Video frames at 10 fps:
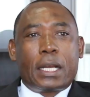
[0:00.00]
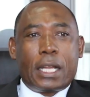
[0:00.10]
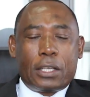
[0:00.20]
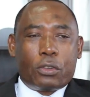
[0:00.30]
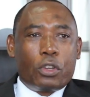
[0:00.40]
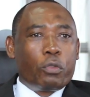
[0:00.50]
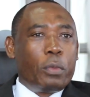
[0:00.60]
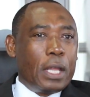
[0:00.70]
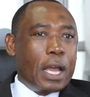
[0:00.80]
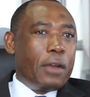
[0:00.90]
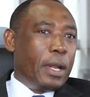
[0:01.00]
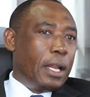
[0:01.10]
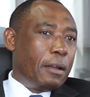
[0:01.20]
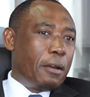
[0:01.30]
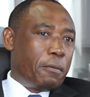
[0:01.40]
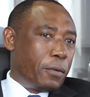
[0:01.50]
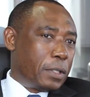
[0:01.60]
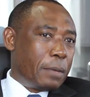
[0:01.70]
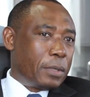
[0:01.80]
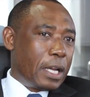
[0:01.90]
that is going to be there really
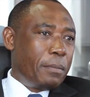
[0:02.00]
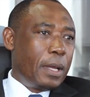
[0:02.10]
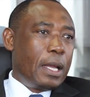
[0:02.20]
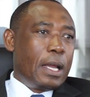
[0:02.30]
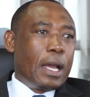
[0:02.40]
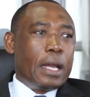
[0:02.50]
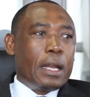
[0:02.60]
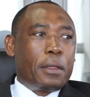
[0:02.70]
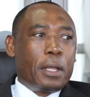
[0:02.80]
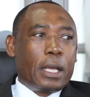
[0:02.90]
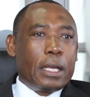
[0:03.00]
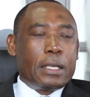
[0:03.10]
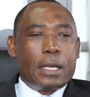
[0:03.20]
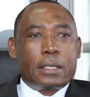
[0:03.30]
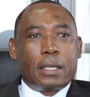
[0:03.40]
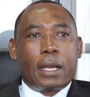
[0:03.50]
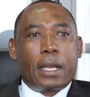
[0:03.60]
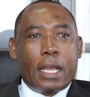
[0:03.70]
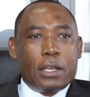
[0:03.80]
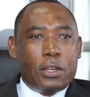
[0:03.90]
for some time, and I think it has
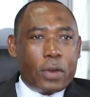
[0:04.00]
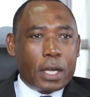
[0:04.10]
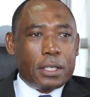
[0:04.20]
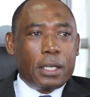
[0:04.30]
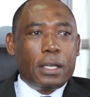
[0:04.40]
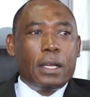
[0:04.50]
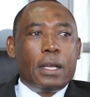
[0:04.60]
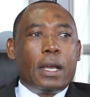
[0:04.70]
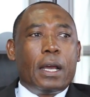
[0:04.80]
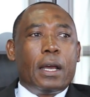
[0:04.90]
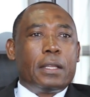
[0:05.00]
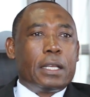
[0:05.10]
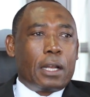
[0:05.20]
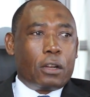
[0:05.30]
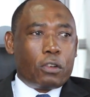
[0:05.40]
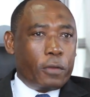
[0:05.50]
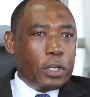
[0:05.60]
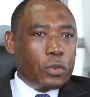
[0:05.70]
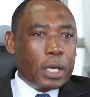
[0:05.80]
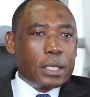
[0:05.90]
gained traction. There's a lot of
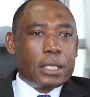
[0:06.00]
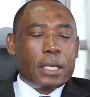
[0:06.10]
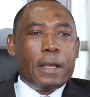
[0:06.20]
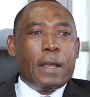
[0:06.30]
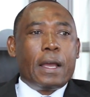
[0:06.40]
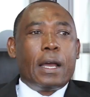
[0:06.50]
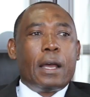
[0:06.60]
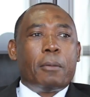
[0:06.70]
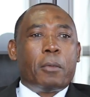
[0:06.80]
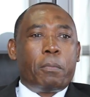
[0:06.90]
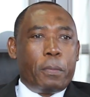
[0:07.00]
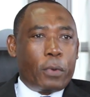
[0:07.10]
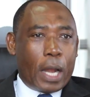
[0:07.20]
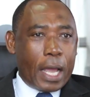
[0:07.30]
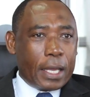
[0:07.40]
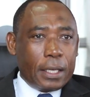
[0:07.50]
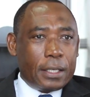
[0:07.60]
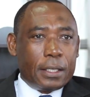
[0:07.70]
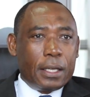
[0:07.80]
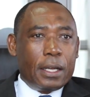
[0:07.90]
interest. People like
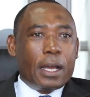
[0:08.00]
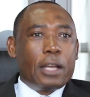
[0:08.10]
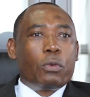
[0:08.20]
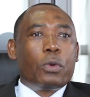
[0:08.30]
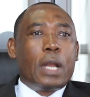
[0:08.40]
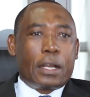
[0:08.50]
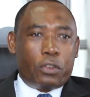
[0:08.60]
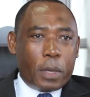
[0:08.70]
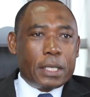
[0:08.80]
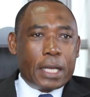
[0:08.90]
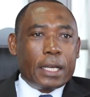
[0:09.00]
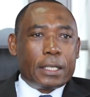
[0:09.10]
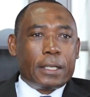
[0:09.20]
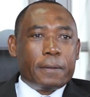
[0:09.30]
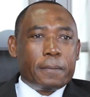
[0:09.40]
it, and we would like to maintain it.